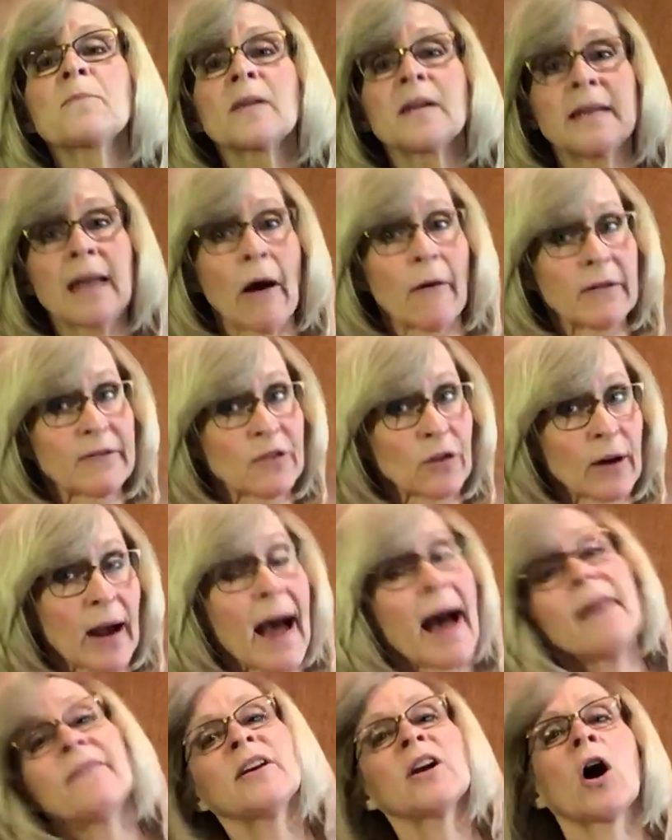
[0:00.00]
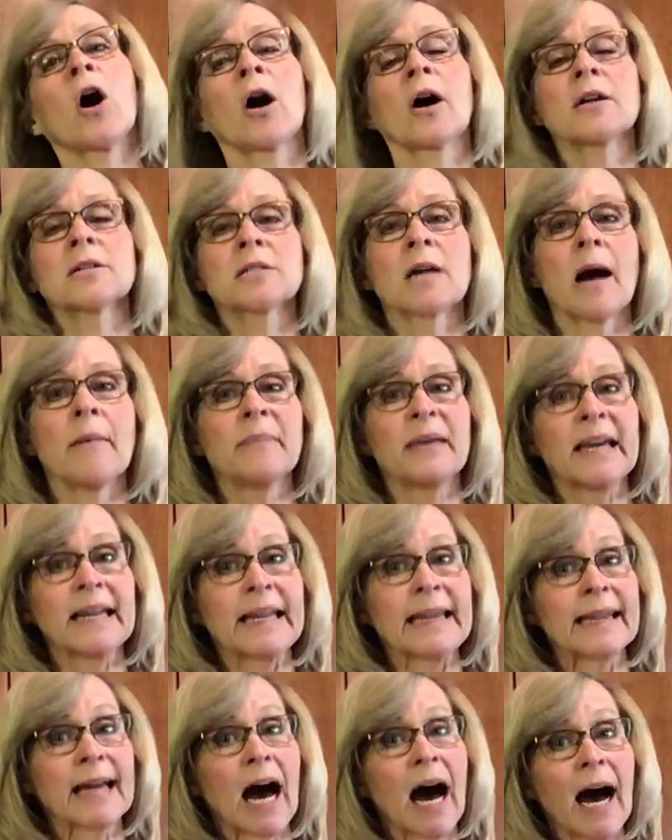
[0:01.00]
Now, if you're having a hard time
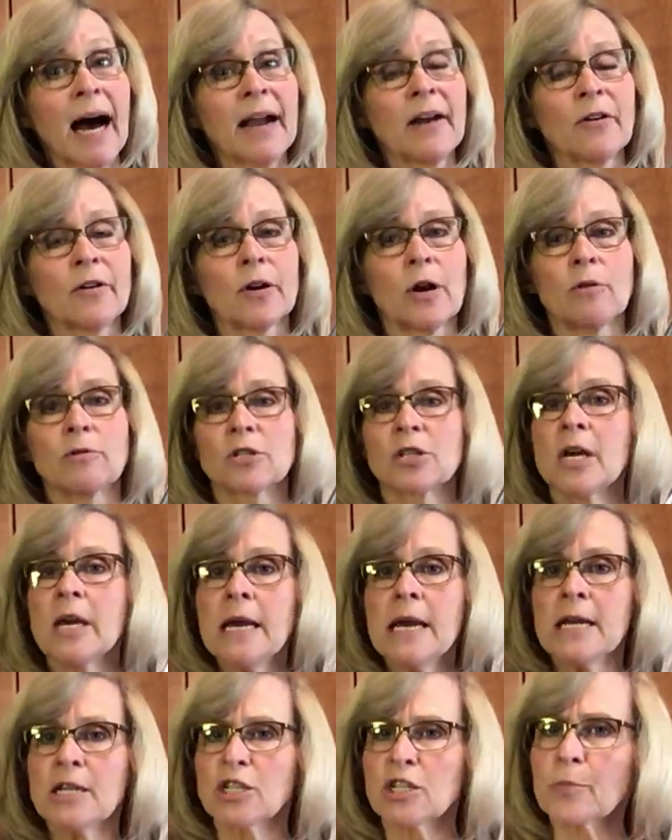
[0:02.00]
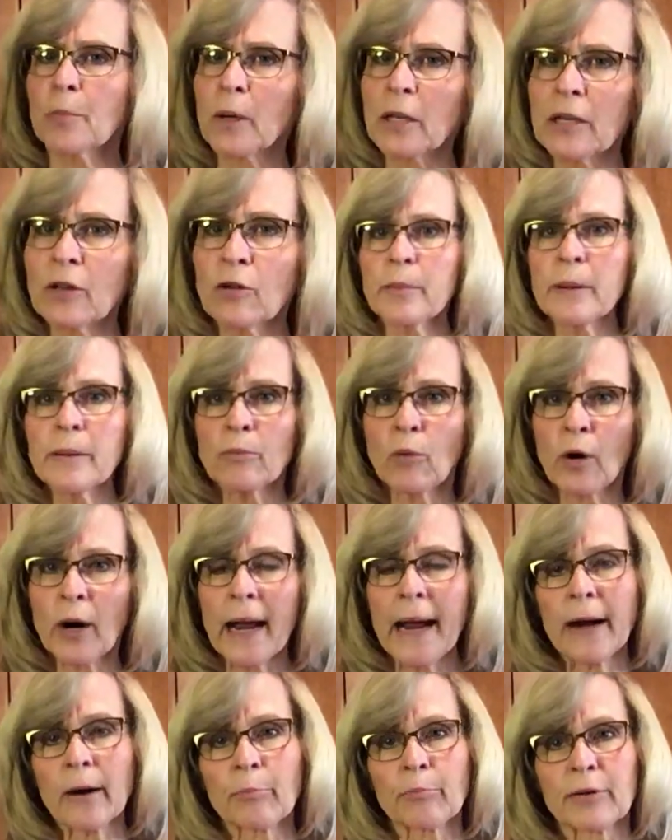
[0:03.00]
getting the higher notes, just put a bit more
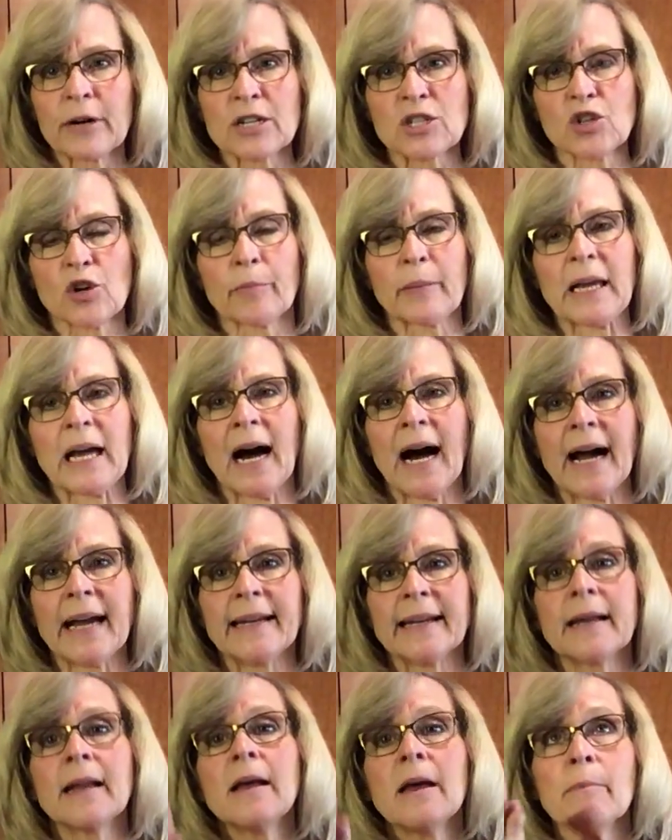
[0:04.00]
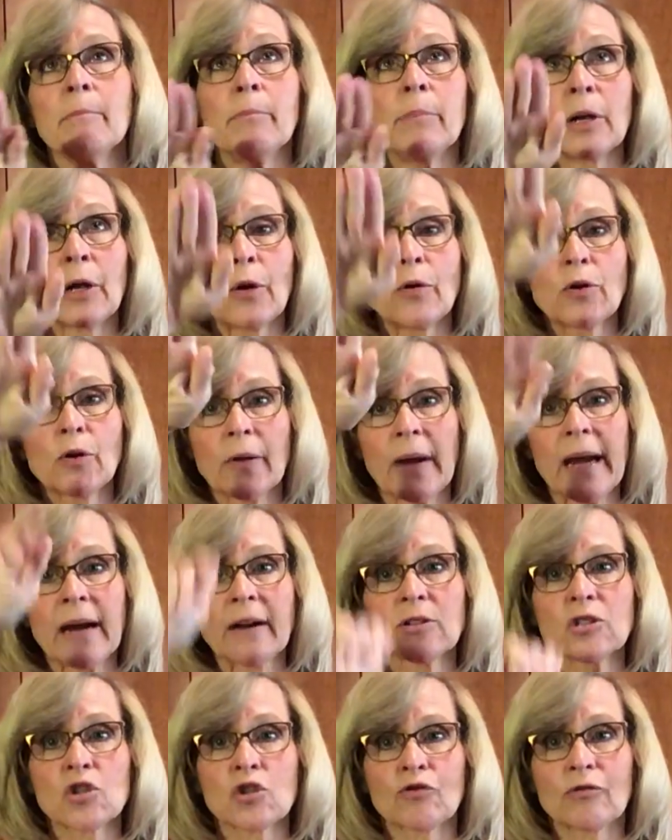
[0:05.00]
air pressure behind it. Blow your
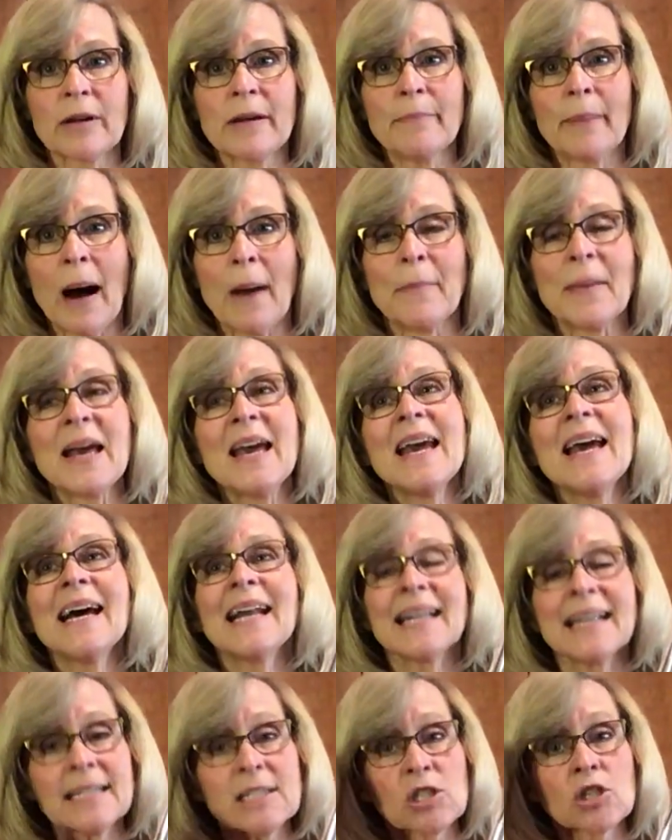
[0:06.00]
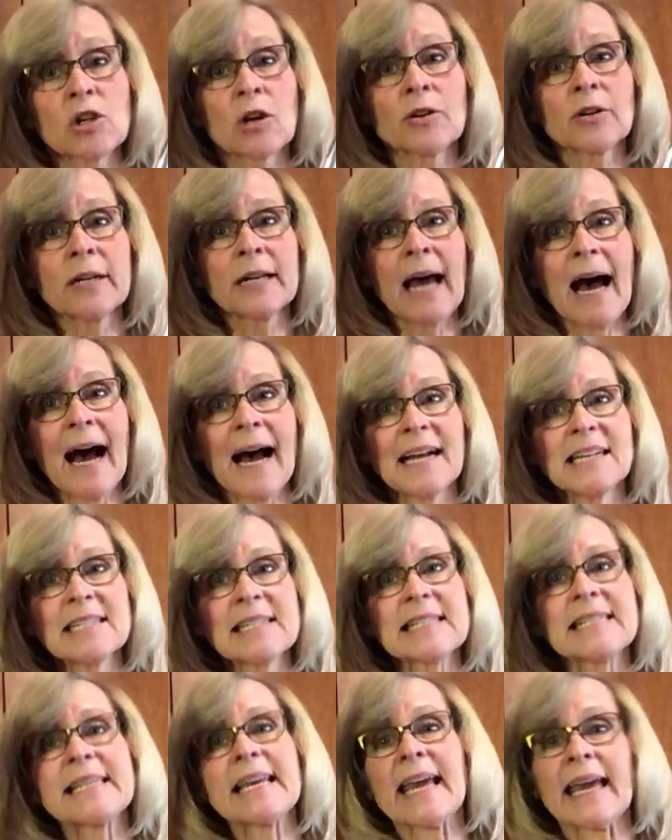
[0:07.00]
air stream up. Let's start on the high
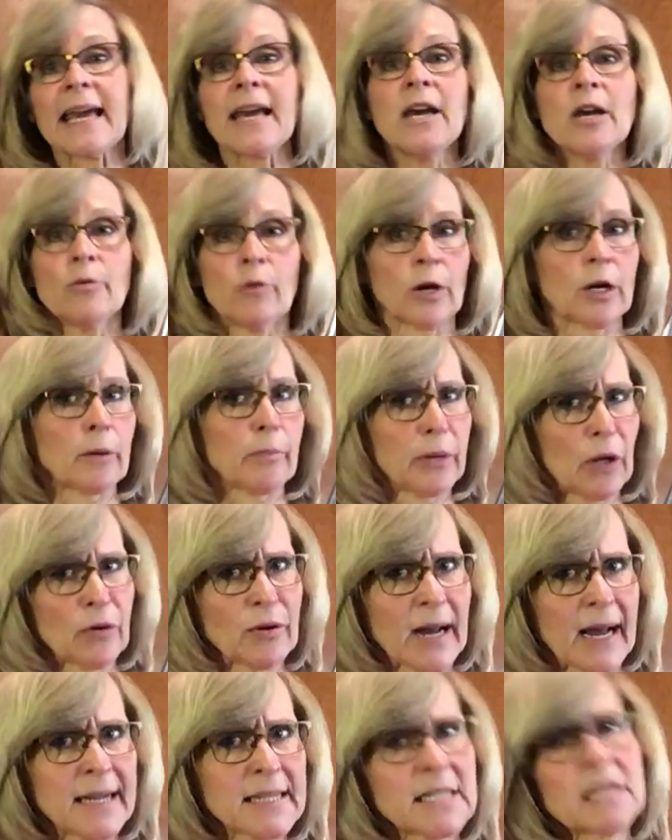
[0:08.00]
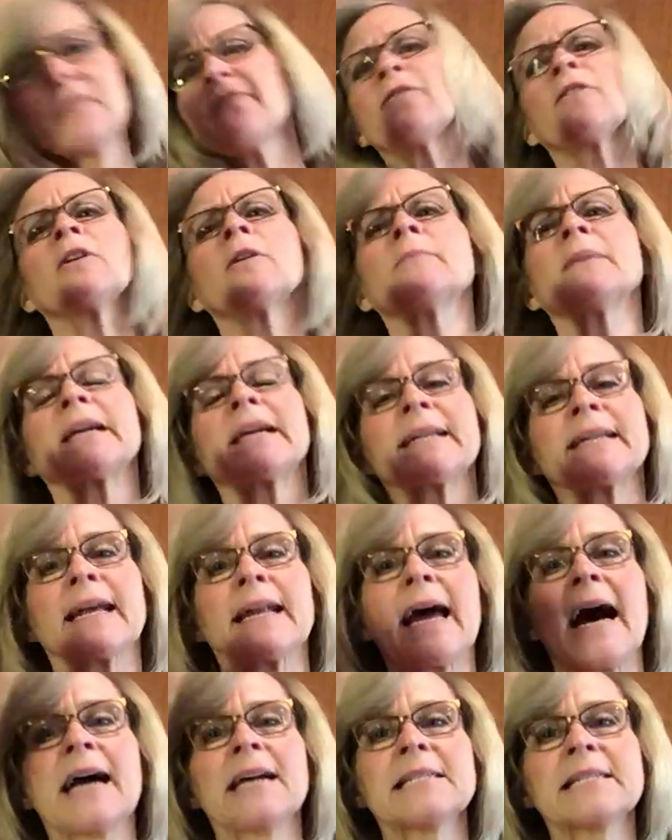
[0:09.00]
C. We're going to blow nice and firm to get
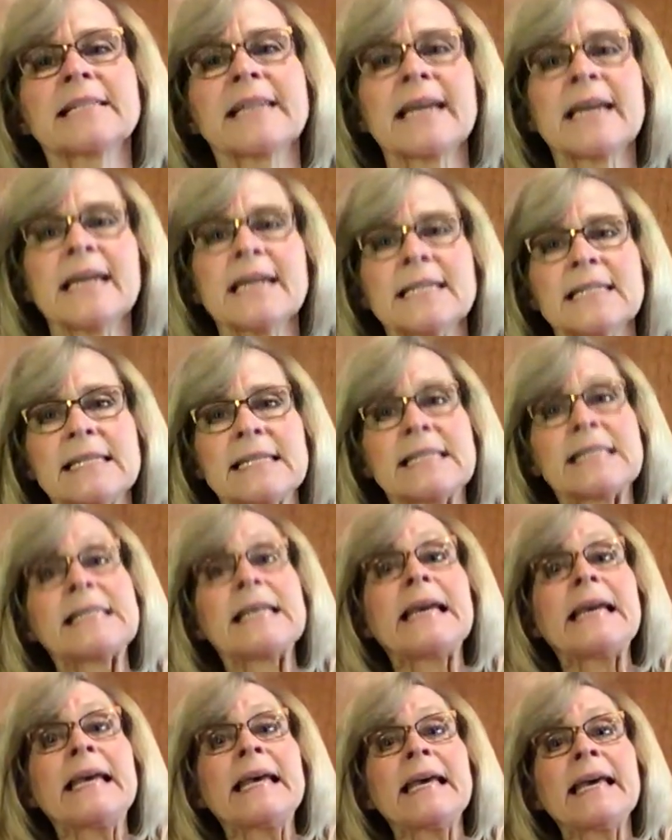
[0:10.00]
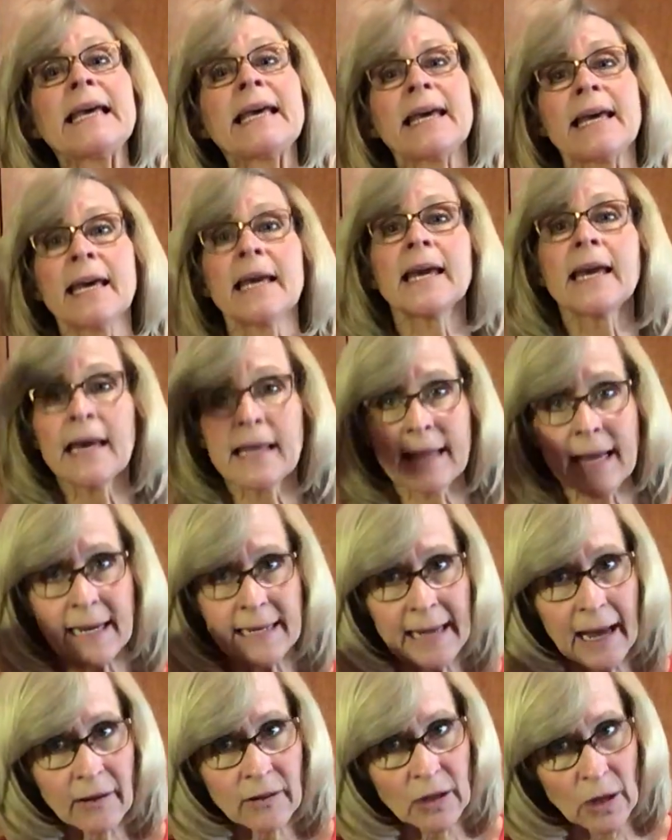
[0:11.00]
that high C. C, and
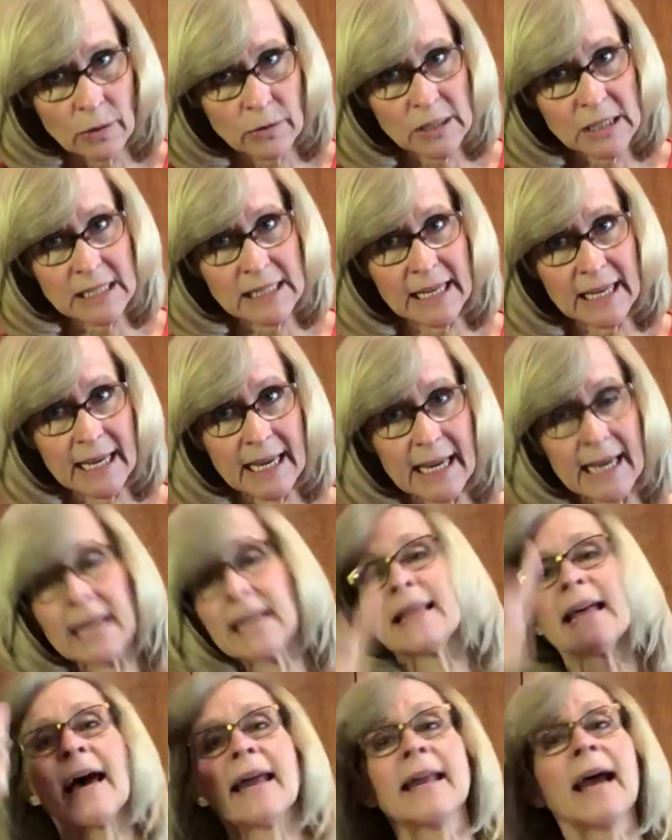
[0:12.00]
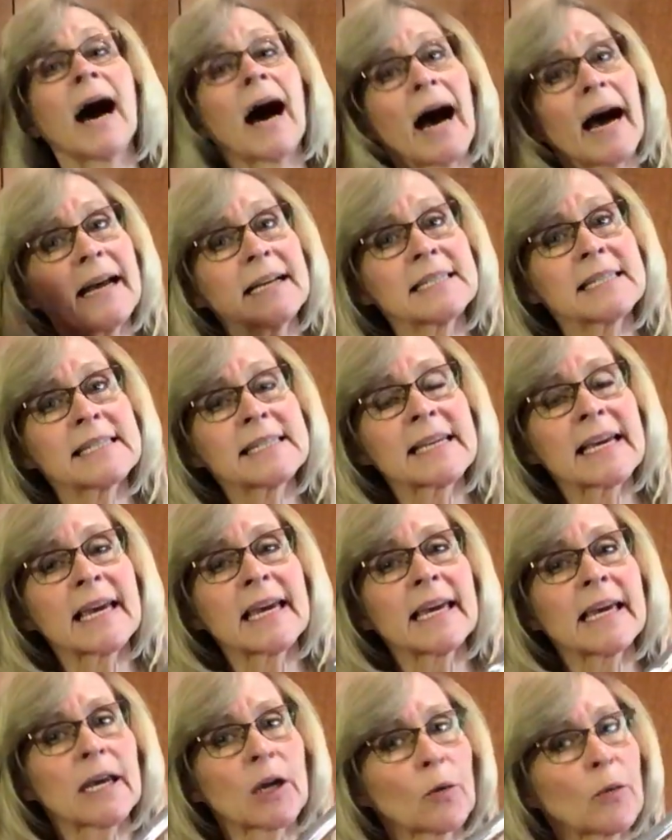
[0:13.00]
down low C, then high
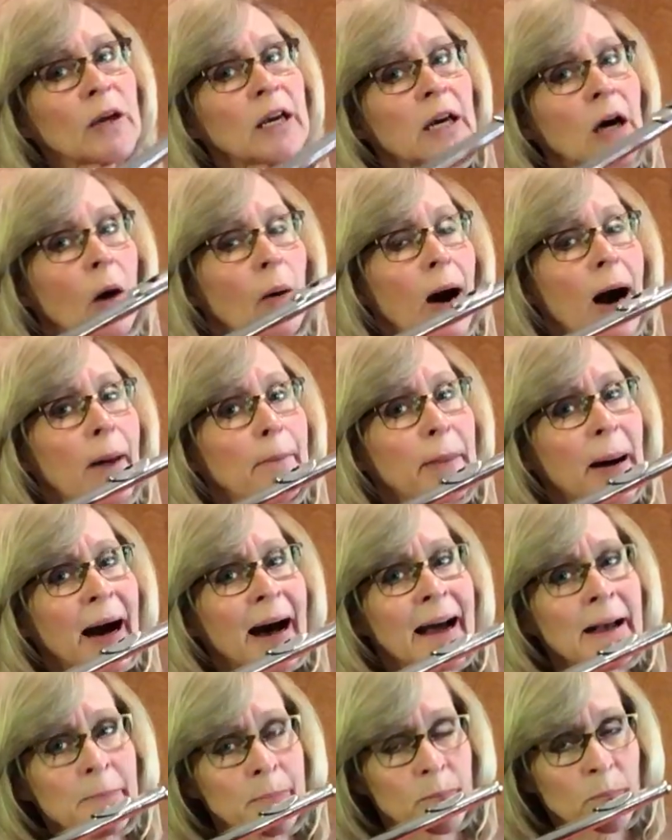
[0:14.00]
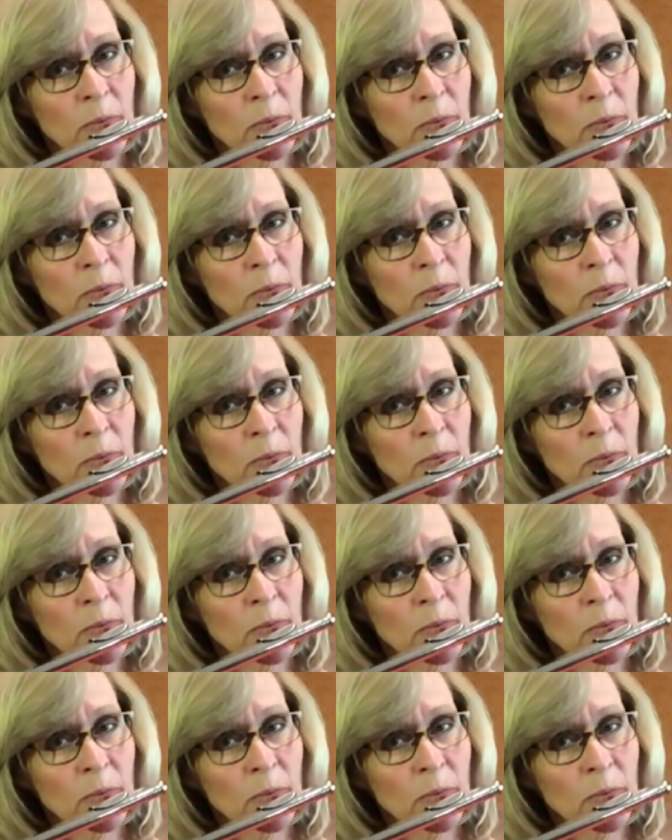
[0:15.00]
C. Here we go. Bye.